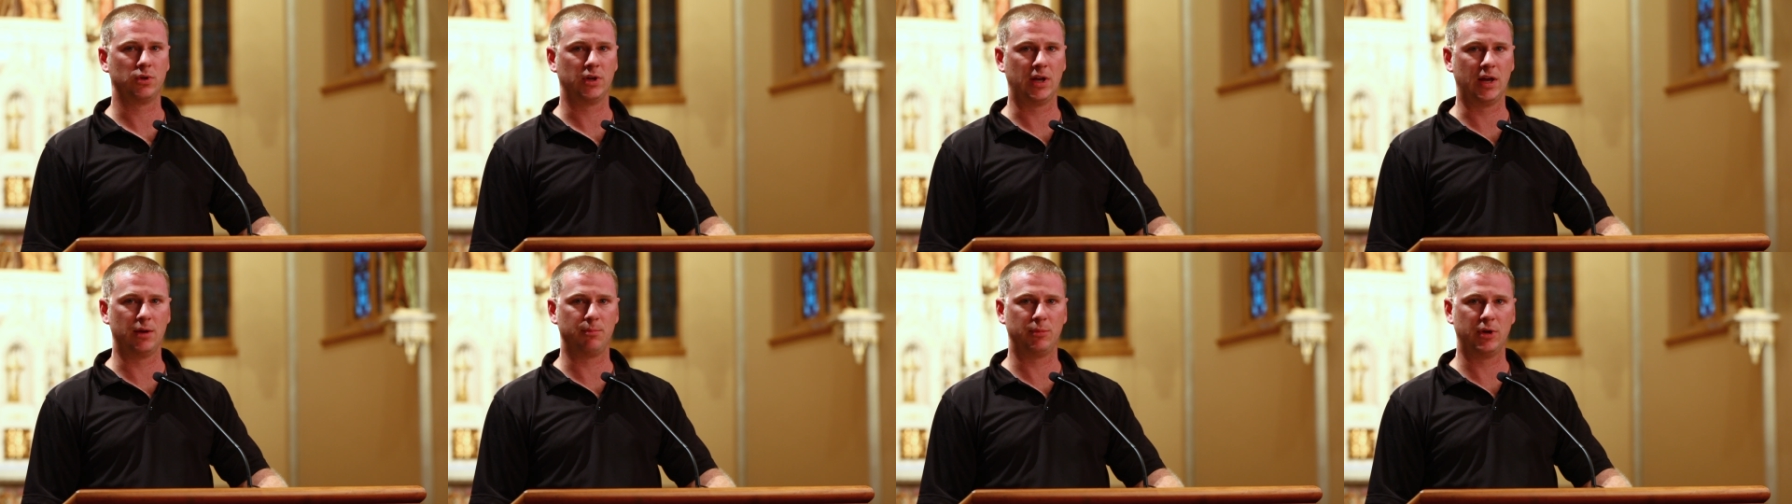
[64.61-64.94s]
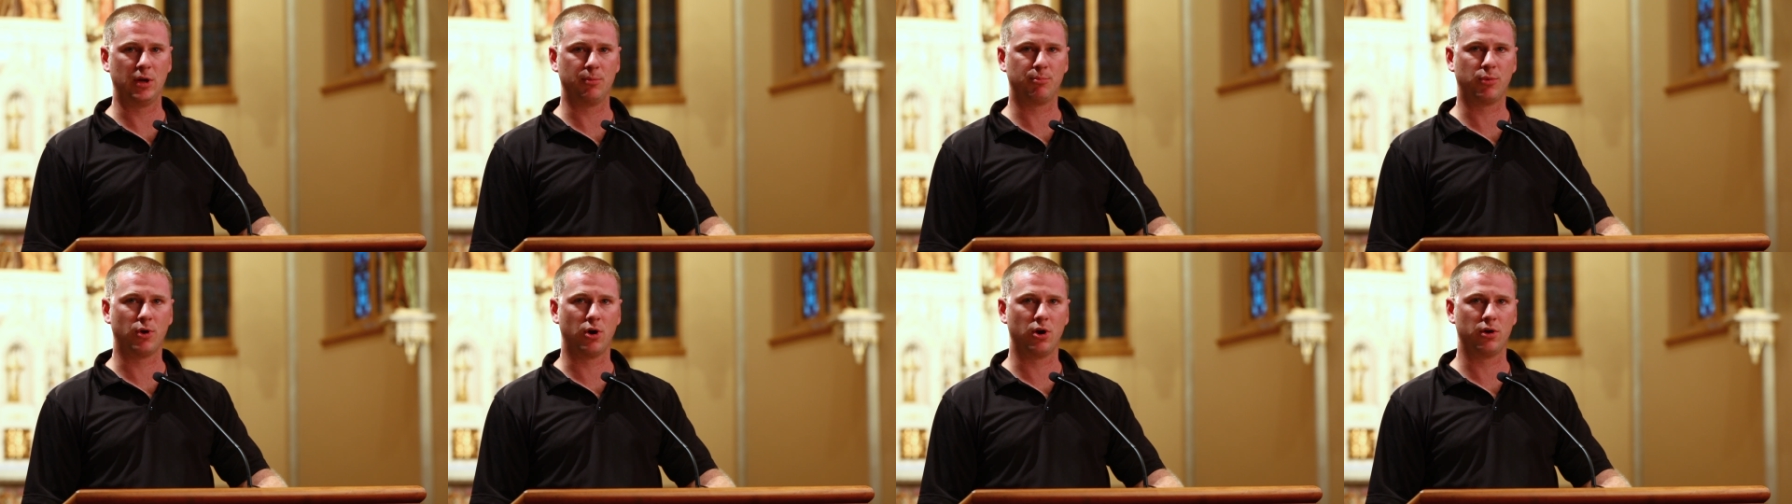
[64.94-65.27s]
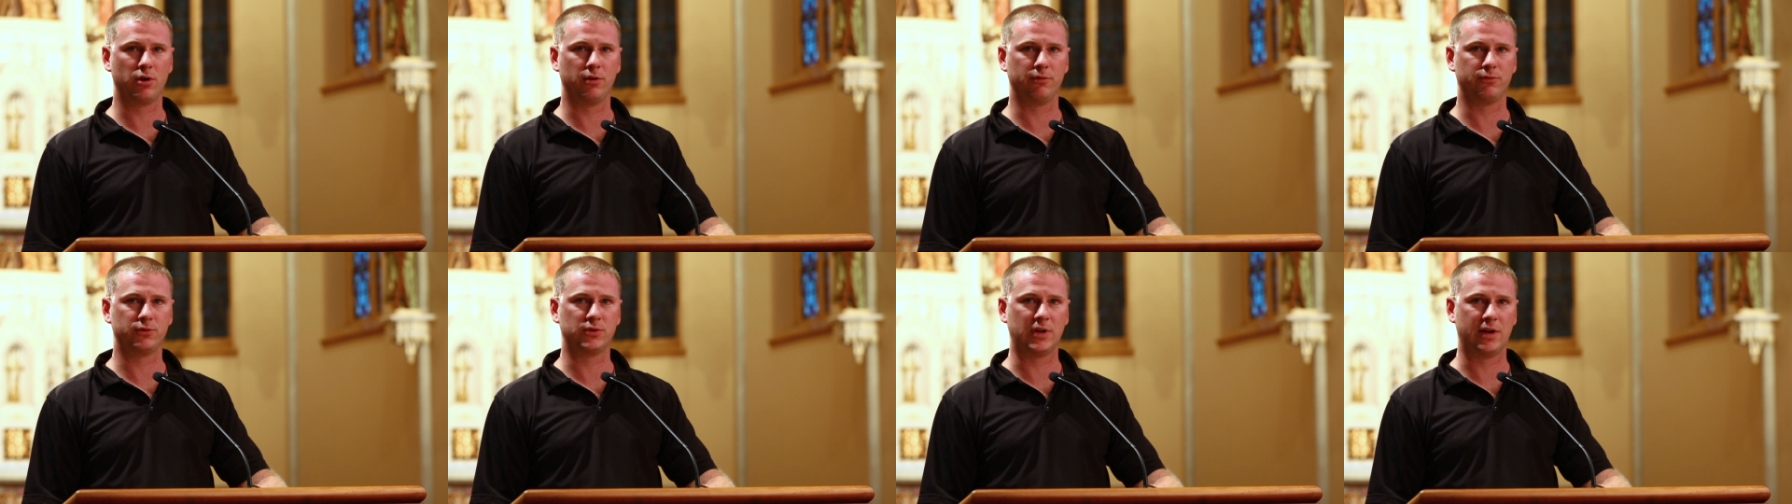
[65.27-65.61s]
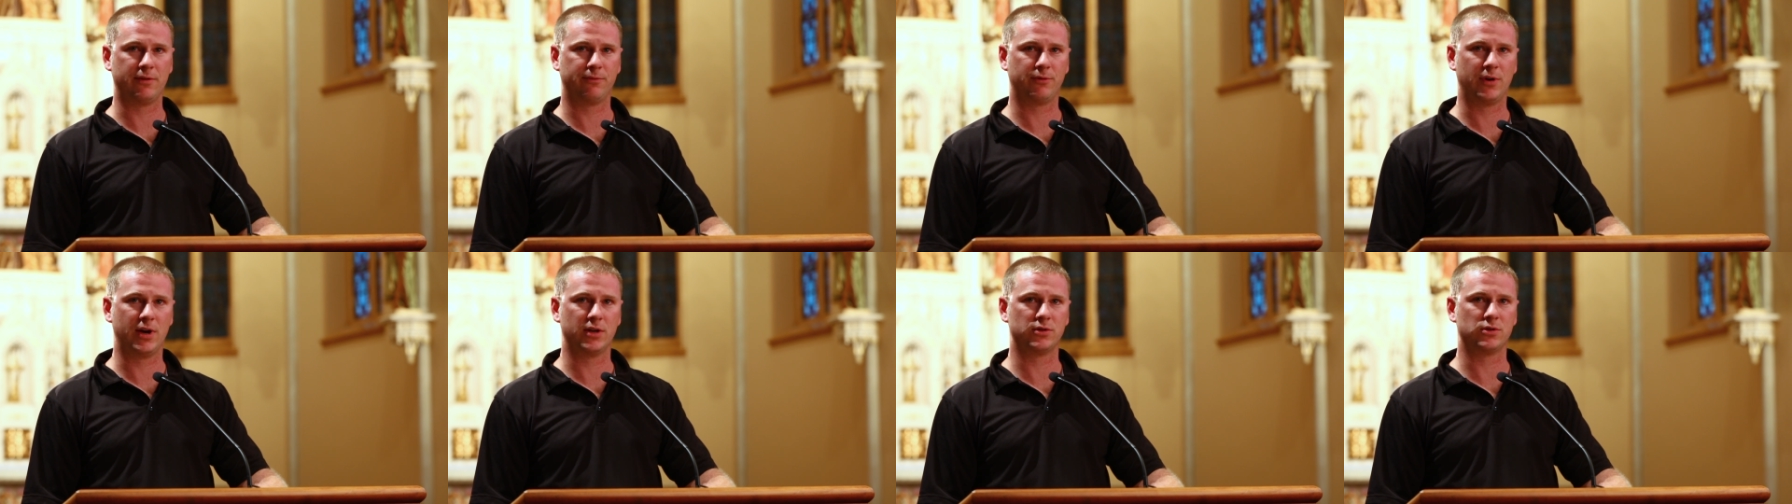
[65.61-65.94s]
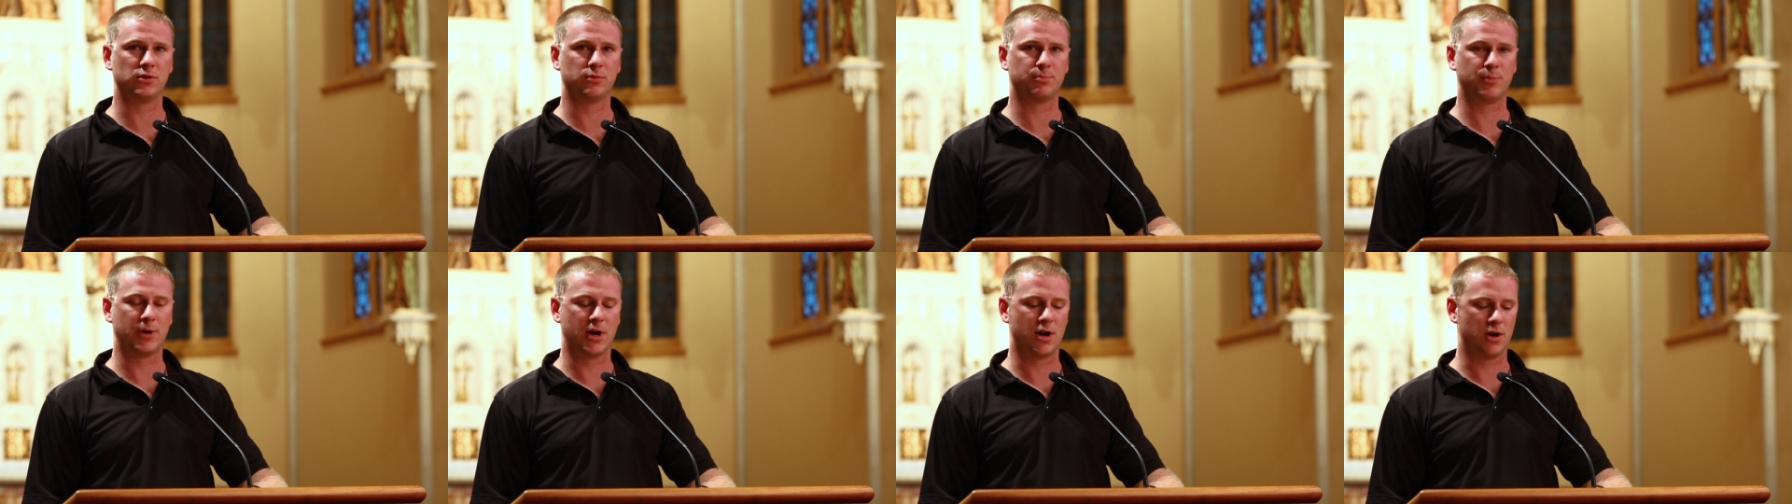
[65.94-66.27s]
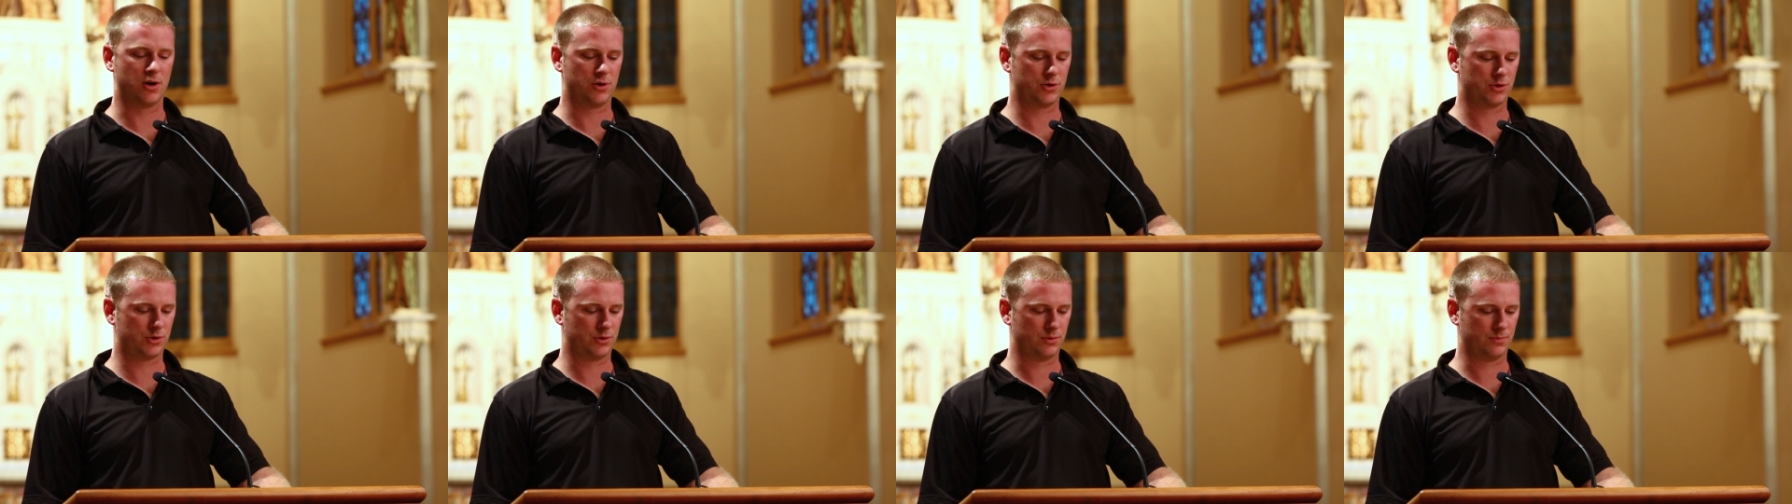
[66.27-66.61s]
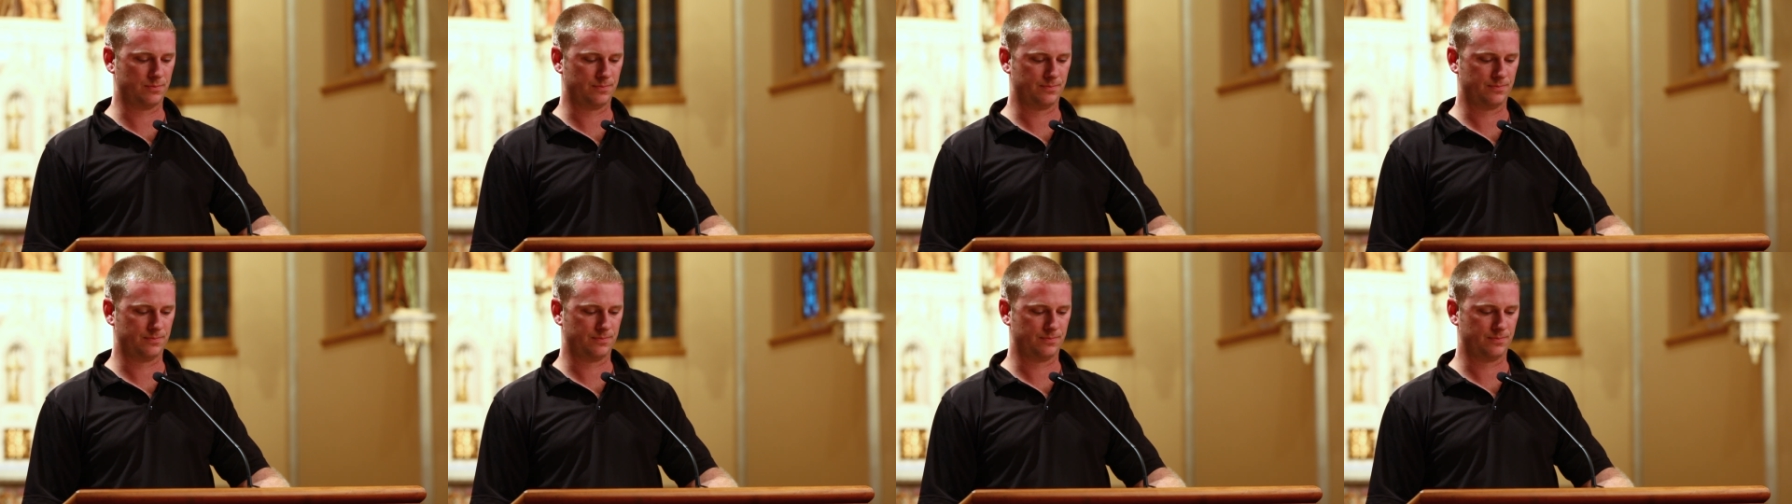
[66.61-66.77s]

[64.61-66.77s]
and be a part of St. Francis Parish.